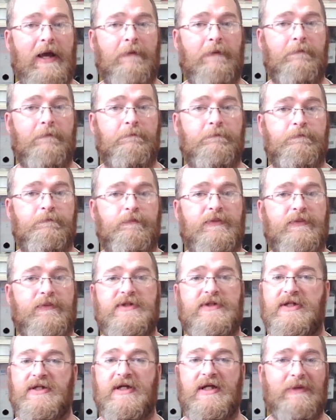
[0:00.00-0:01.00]
That's going to be
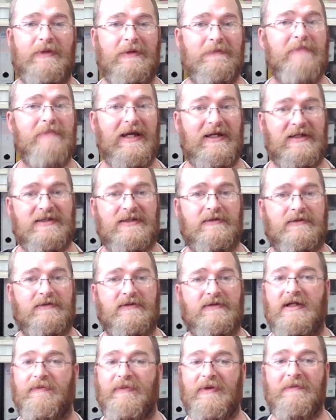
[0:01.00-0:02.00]
base. It's going to
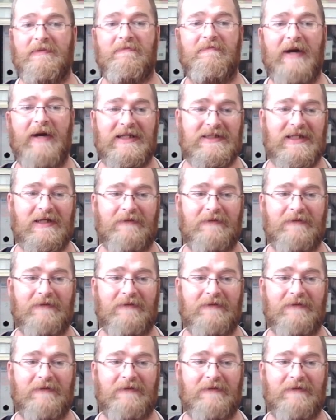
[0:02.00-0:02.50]
be basic,